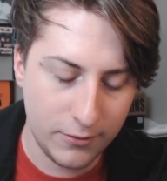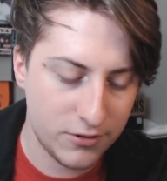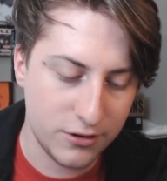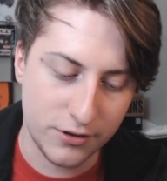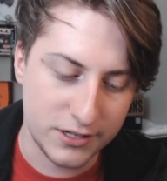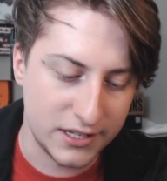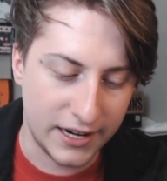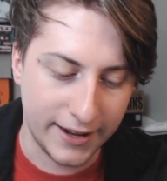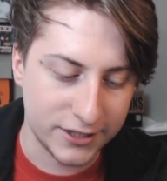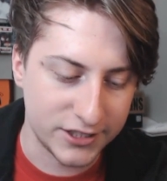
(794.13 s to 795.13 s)
I won't go into
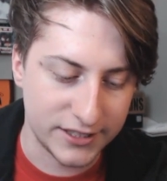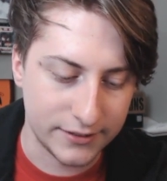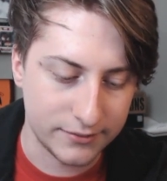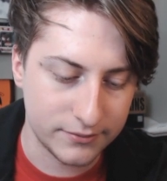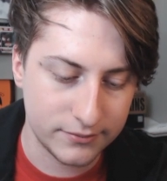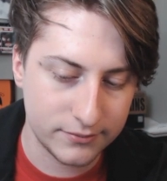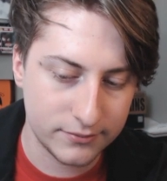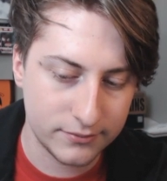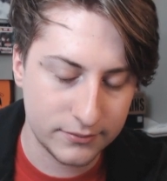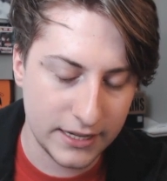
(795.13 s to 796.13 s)
that actually.
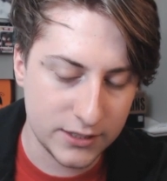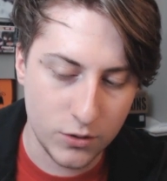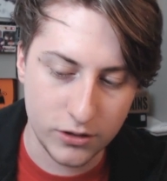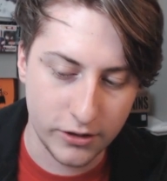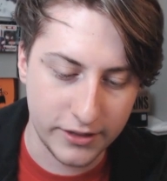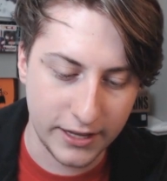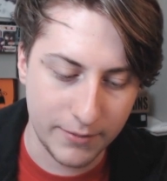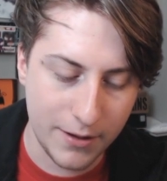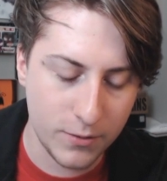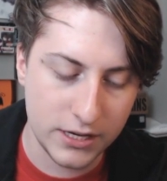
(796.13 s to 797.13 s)
That's a whole other
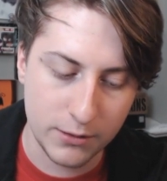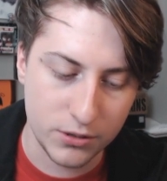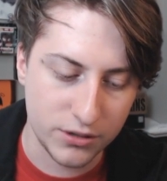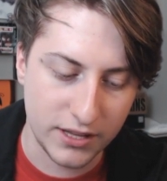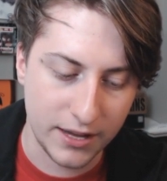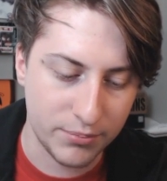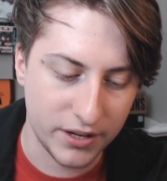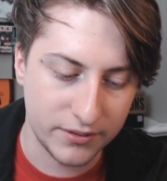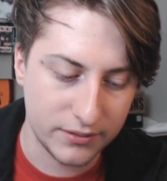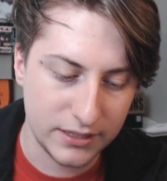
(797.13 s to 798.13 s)
thing. Maybe one day we'll do that,
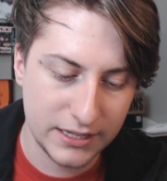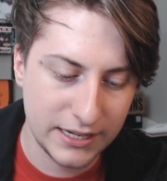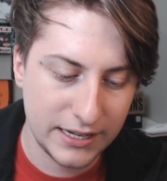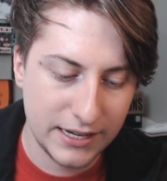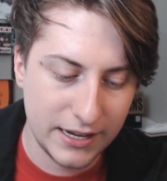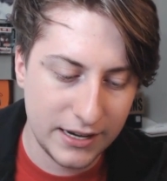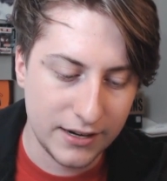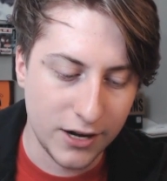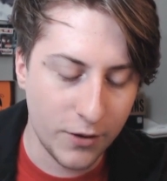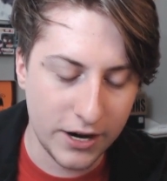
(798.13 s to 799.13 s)
but
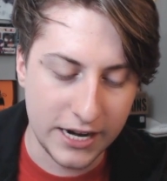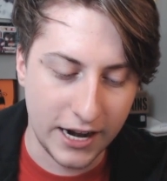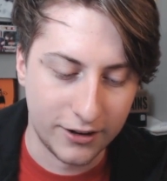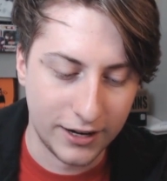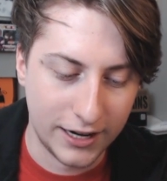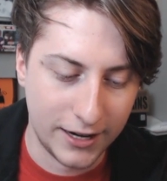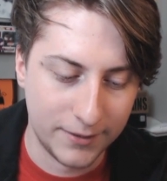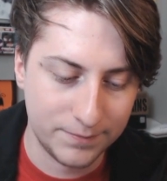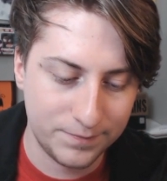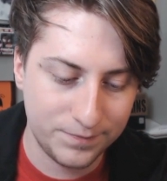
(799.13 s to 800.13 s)
not right
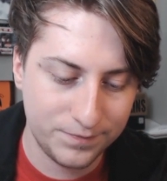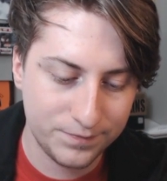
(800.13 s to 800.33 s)
now.